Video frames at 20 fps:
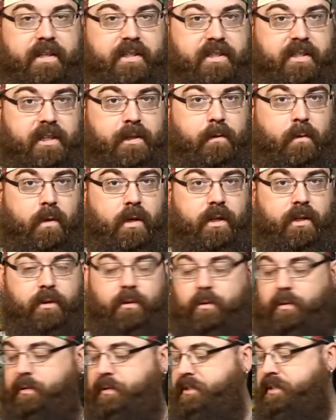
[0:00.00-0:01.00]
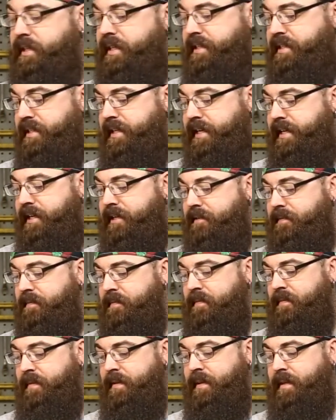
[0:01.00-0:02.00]
C1 through
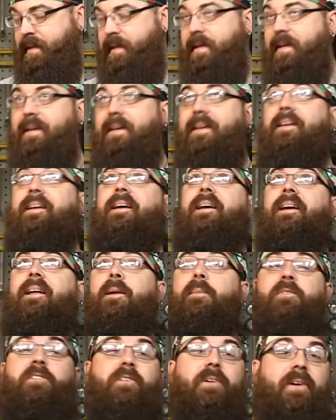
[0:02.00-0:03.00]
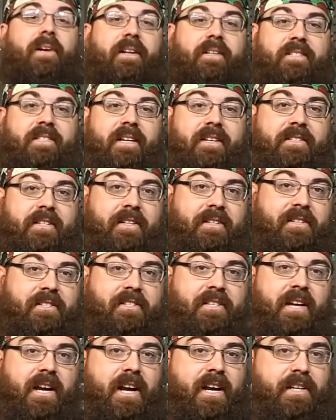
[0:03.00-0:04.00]
C10. And I'm sorry, it sounds like the
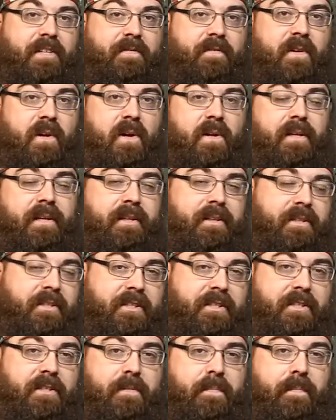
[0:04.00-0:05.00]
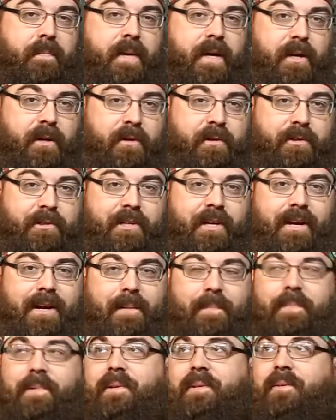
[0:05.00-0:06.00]
sky's falling. This is a metal
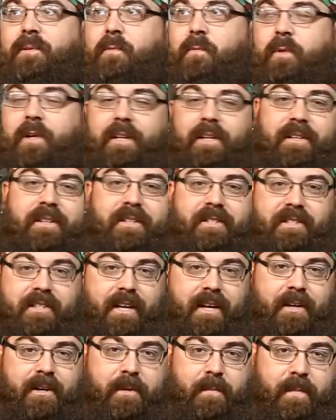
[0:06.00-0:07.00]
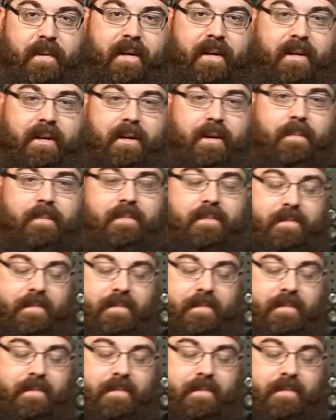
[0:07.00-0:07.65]
shop that the wind decided to pick up.